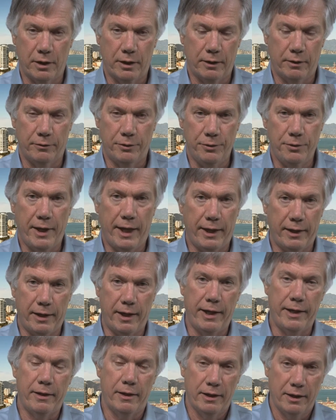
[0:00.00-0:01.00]
do that. And
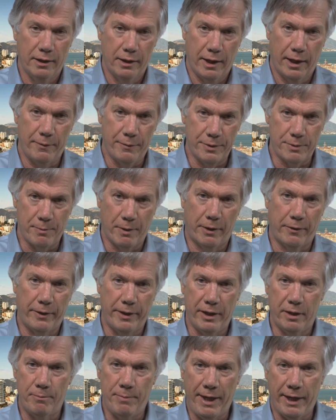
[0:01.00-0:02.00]
I was
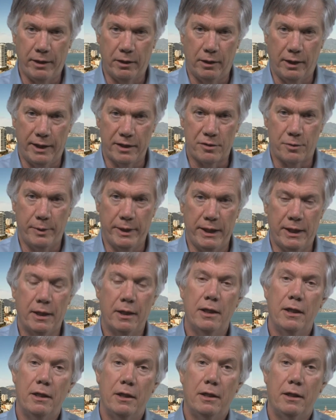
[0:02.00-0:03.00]
moderating a panel last week
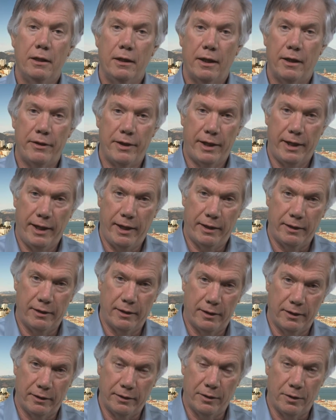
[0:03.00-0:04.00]
that had
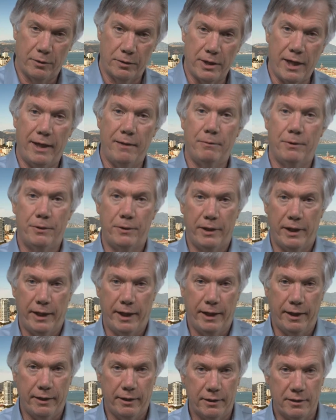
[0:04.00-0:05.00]
Daimler, that
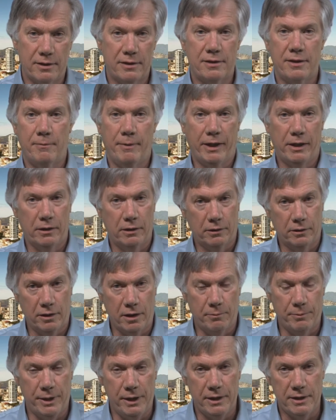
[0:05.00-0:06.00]
had semiconductor
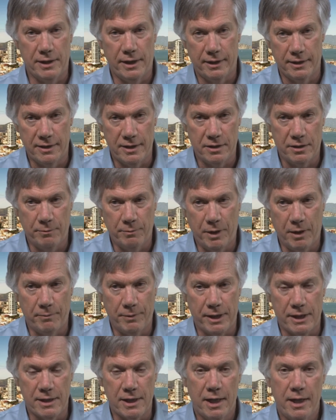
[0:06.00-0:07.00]
companies and system
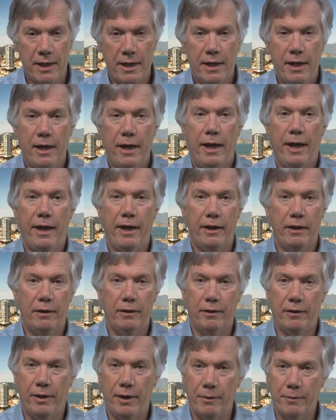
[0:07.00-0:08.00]
companies.
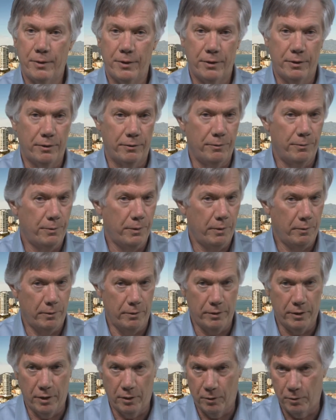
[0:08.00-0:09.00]
And they were
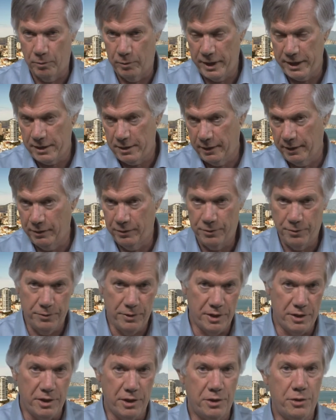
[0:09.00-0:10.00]
wrestling through
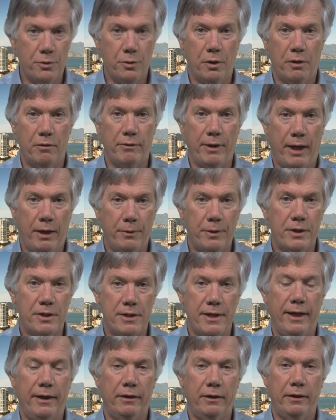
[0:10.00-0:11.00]
this issue of how
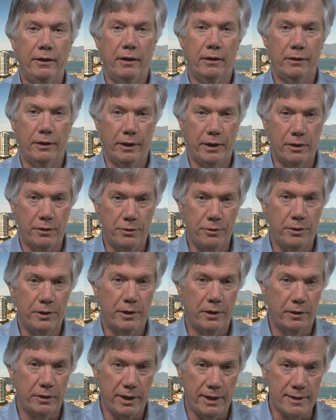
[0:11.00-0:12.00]
exactly are they going to do
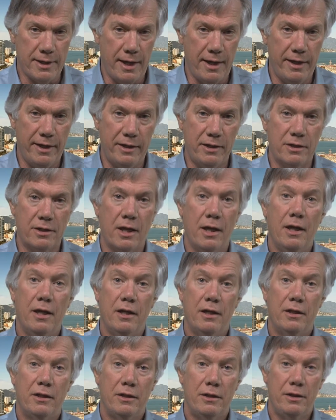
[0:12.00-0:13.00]
their designs
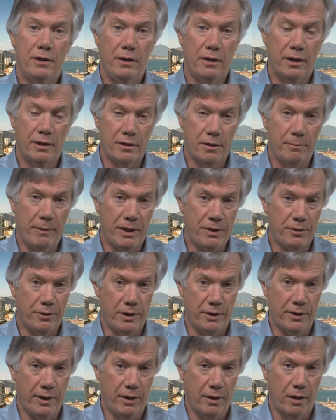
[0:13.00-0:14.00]
to make sure
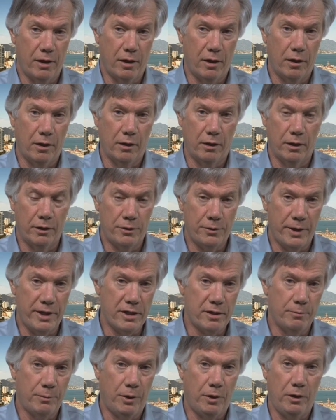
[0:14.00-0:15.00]
that they are
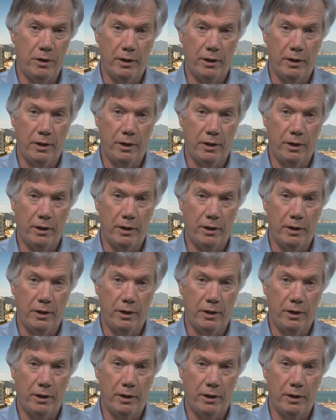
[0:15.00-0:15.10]
traceable